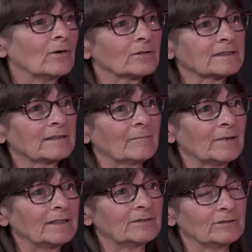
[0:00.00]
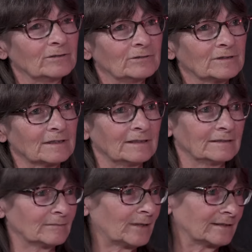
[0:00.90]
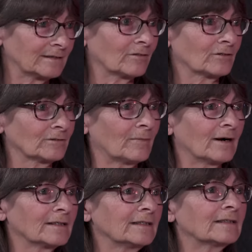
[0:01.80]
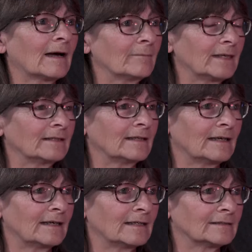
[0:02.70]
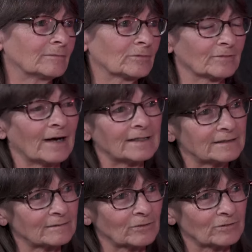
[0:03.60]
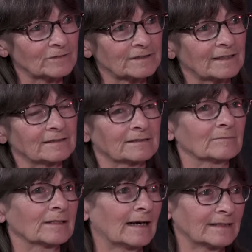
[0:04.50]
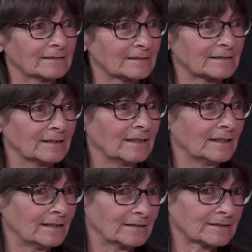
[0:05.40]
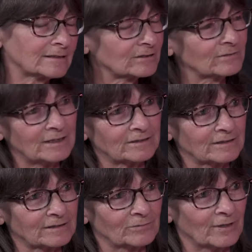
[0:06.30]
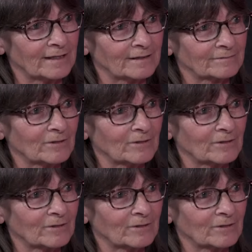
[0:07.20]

or somebody who's an independent third party come in and provide some oversight and some guidance mm-hmm. in the situations where